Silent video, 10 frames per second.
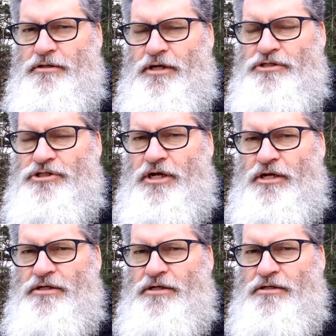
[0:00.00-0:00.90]

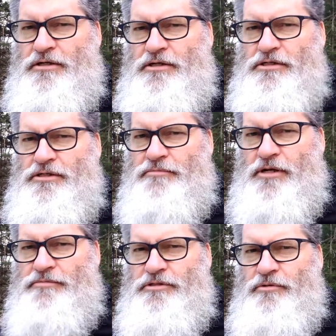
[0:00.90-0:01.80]
educated, and
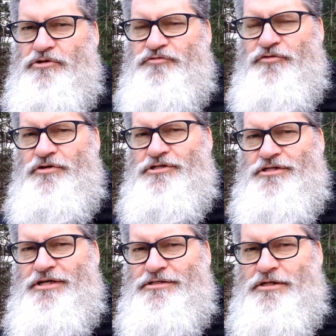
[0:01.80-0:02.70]
sometimes the most foolish
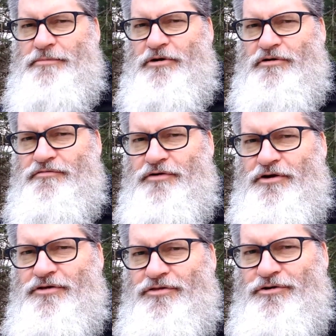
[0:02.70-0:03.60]
things come out of
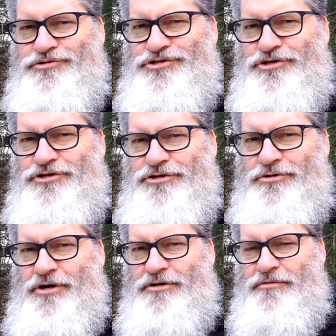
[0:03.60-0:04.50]
those
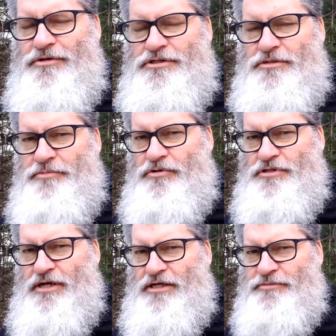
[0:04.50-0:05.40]
who are
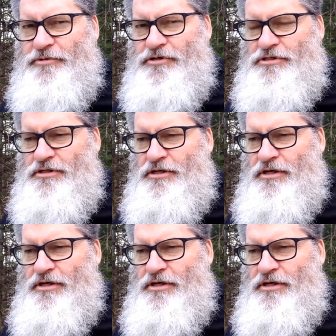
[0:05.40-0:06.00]
supposed experts